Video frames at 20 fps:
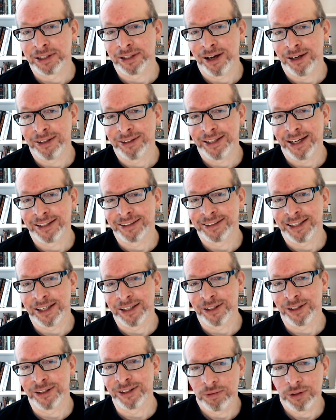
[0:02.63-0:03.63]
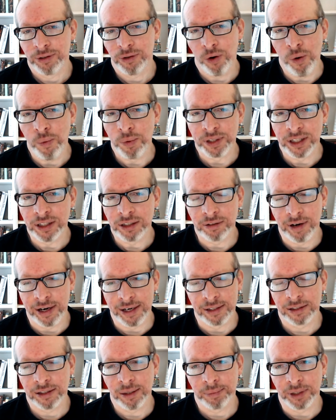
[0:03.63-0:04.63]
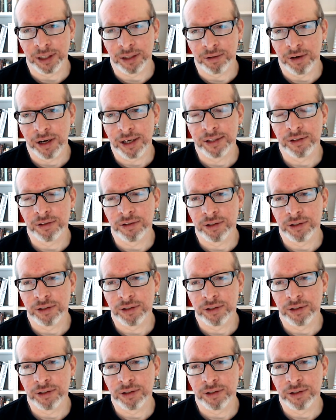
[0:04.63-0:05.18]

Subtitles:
contact centers, you're always integrating something, right?